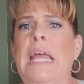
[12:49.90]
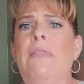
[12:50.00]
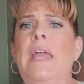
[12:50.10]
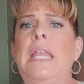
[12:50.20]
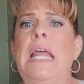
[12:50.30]

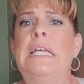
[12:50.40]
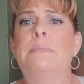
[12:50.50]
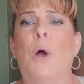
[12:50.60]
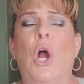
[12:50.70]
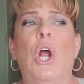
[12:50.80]
then as
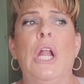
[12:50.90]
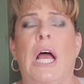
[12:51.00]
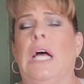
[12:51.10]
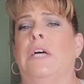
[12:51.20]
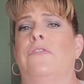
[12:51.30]
part
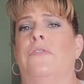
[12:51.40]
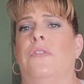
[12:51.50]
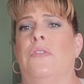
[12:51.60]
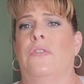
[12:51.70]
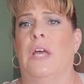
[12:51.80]
of
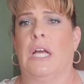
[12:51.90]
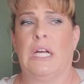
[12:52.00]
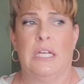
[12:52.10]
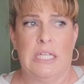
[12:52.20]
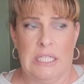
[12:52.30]
the
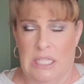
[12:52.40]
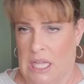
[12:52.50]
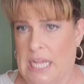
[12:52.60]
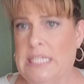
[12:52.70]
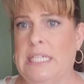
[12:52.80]

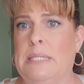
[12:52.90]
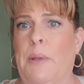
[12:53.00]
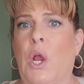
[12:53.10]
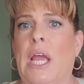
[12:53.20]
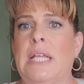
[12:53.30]
client
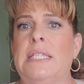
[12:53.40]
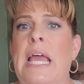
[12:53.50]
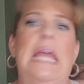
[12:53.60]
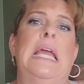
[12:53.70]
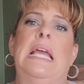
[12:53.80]
experience
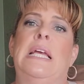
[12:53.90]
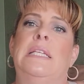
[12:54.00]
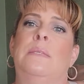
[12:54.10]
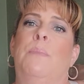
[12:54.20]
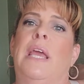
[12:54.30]

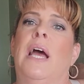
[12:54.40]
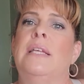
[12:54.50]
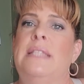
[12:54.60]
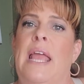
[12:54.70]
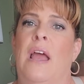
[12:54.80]
is
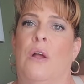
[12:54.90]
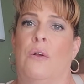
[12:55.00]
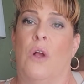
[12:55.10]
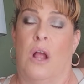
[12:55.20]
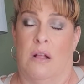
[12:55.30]
because they
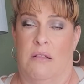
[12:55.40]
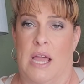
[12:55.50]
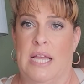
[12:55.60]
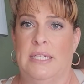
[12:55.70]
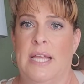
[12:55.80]
are a
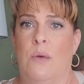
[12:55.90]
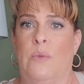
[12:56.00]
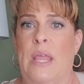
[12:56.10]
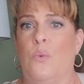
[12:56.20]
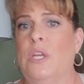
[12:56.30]
client, and
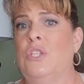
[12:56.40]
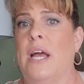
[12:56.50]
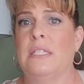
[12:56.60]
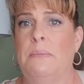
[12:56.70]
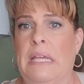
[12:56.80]
when they reached
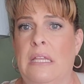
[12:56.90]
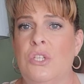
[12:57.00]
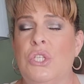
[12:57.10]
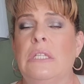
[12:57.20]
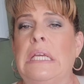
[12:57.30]
out to me
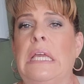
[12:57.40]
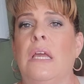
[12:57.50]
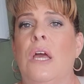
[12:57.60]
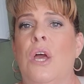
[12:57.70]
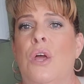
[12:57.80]

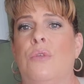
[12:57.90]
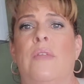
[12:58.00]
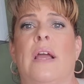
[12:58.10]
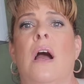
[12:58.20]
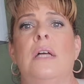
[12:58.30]
initially through
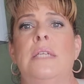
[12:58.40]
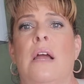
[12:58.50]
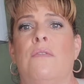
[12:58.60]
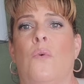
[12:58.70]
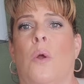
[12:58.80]
that
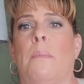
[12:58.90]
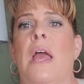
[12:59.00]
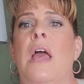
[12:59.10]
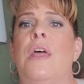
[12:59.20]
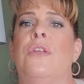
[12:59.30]
contact form,
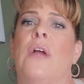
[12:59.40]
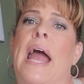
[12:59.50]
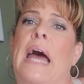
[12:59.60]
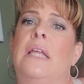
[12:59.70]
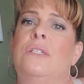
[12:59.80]
they're
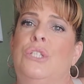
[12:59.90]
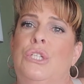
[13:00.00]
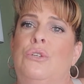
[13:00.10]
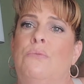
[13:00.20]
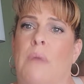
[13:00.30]
added
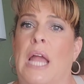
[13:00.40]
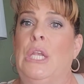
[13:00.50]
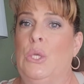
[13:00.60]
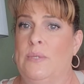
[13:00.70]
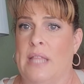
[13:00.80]
to my
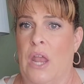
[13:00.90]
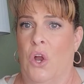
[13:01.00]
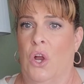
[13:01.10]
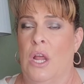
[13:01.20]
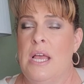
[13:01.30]

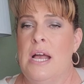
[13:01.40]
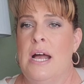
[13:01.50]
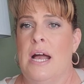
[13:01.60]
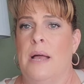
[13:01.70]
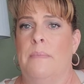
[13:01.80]
newsletter.
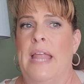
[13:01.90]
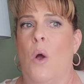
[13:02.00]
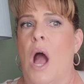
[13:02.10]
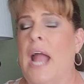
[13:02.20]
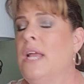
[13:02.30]

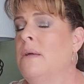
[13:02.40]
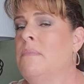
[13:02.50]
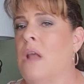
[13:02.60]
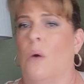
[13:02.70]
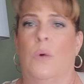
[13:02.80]
Now, I
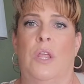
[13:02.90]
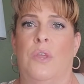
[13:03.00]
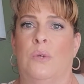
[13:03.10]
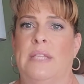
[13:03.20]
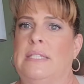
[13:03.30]
am not one of
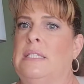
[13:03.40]
those that